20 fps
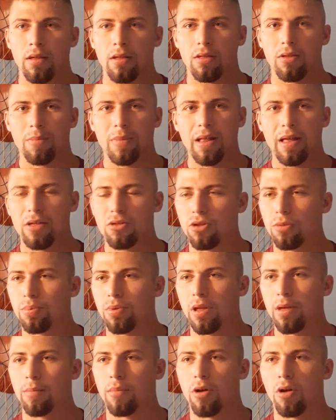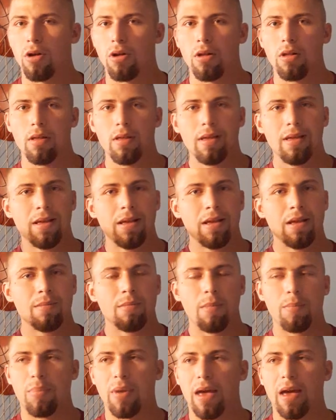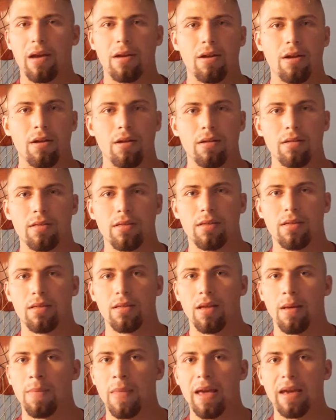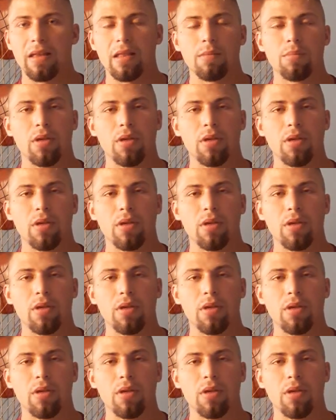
So my last year playing ball, back hurts, I'm not getting